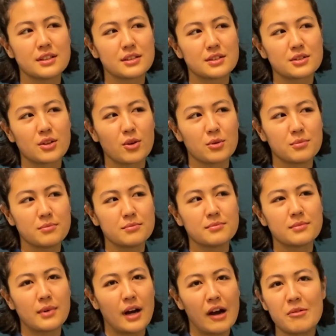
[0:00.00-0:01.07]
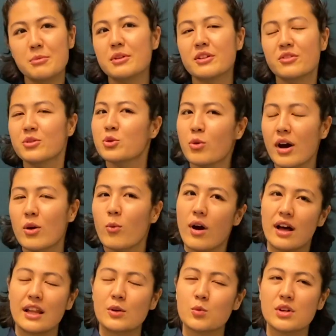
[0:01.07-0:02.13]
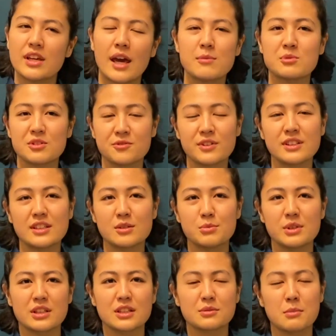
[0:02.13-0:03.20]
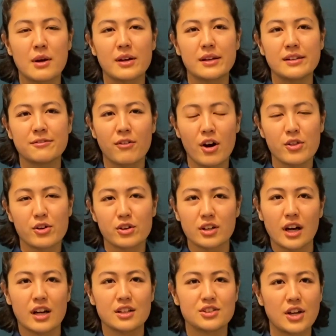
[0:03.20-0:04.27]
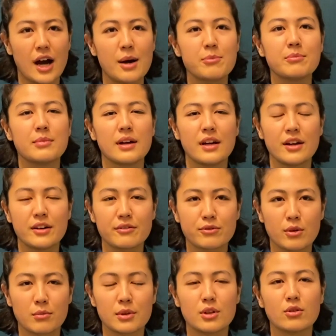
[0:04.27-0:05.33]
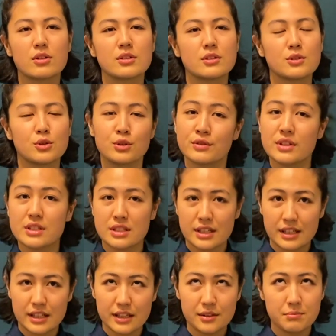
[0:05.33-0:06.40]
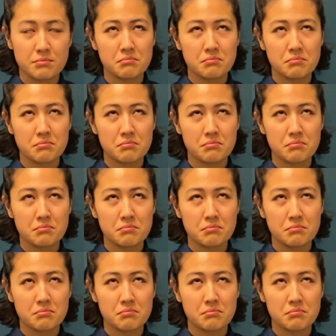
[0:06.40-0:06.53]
So I've been here for quite a while, and we came to Finland because my father got a job from a local university